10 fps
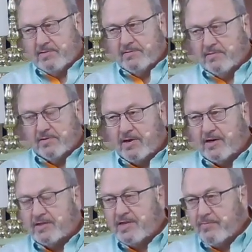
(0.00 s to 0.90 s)

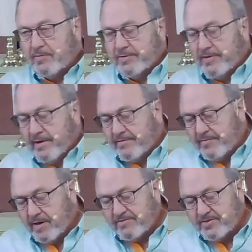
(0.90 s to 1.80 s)
large number
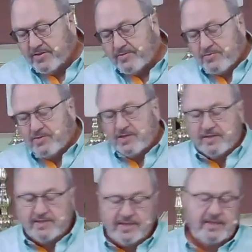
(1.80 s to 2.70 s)
of Jews
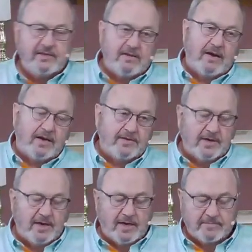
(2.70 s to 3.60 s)
did not
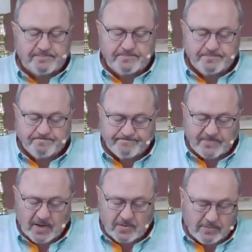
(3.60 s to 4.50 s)

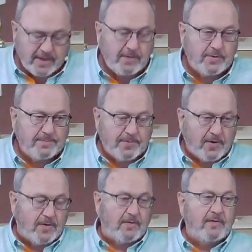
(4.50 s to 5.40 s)
agree with
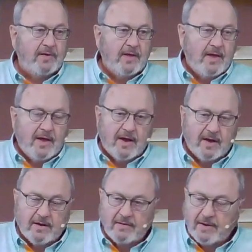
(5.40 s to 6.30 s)
Paul
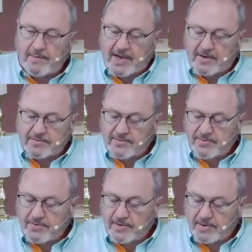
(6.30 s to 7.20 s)
about
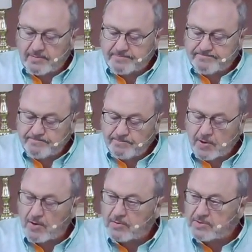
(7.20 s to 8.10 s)

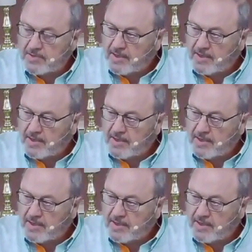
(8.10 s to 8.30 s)
Paul's